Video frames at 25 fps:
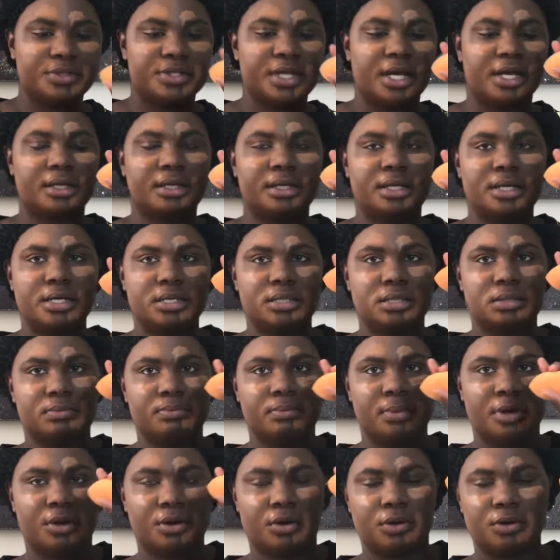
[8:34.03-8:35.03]
Techniques
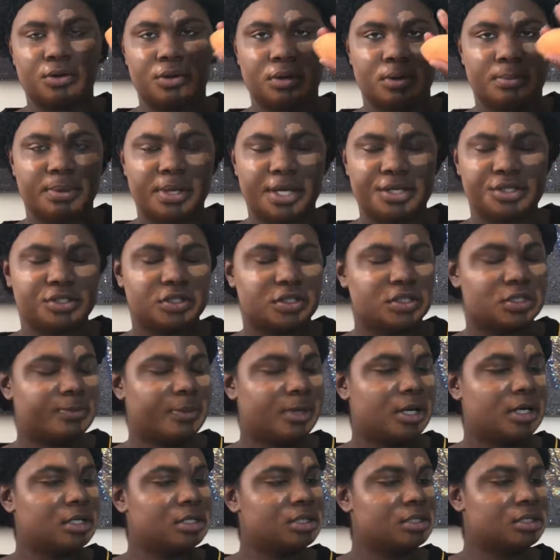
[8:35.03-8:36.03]
Miracle Complexion
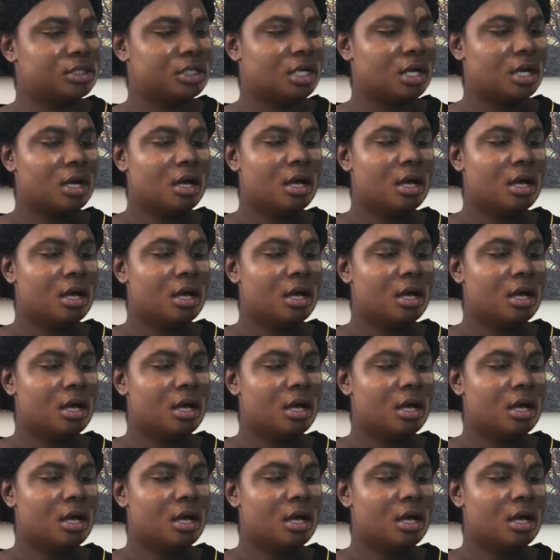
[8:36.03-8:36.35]
Sponge.